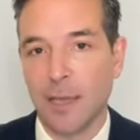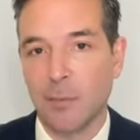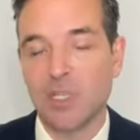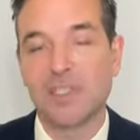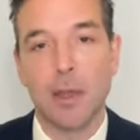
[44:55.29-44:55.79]

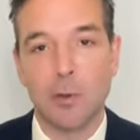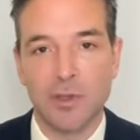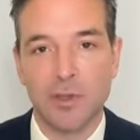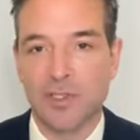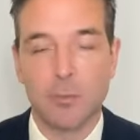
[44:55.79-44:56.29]
but say
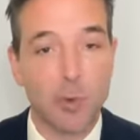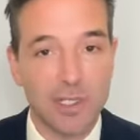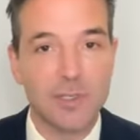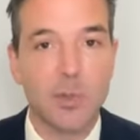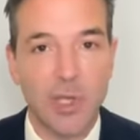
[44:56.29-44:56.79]
there's a
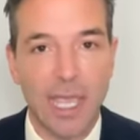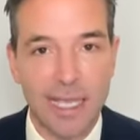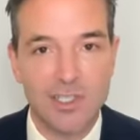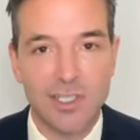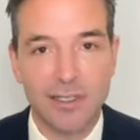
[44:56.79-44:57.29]
principal
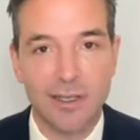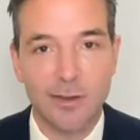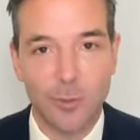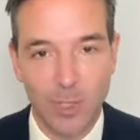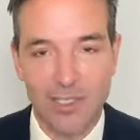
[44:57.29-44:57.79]
agent
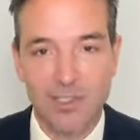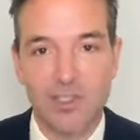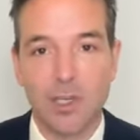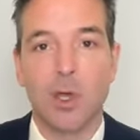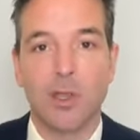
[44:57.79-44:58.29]

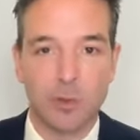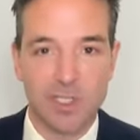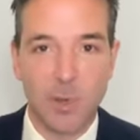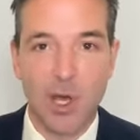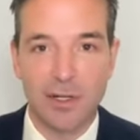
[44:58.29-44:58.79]
relationship on the
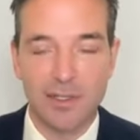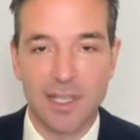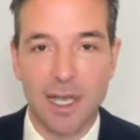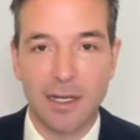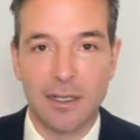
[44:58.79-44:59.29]
respondent
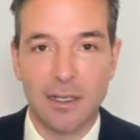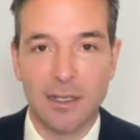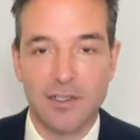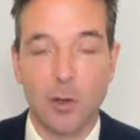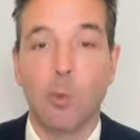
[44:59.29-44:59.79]
side.
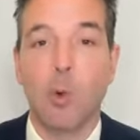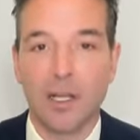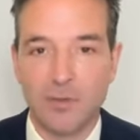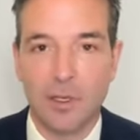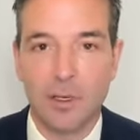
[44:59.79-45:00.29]
So one
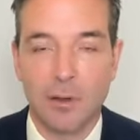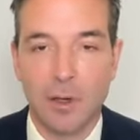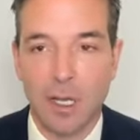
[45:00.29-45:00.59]
of the